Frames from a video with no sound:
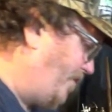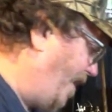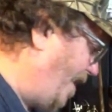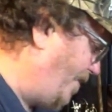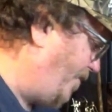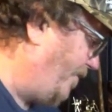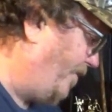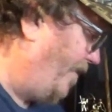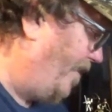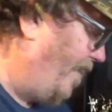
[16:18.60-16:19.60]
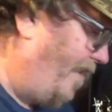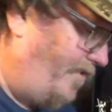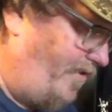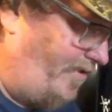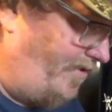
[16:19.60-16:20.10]
age.
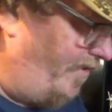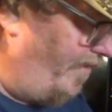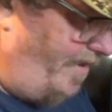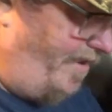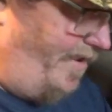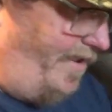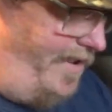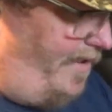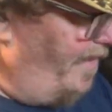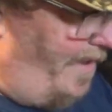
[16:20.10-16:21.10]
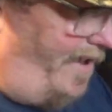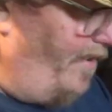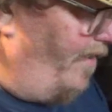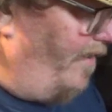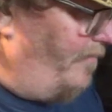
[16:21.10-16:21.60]
Just had a
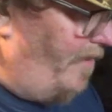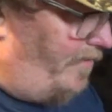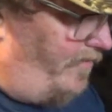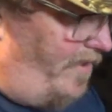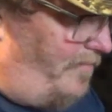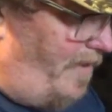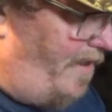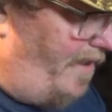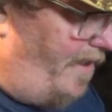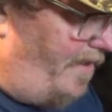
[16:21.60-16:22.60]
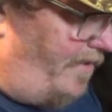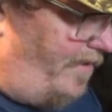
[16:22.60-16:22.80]
lot of mistreatment, I guess.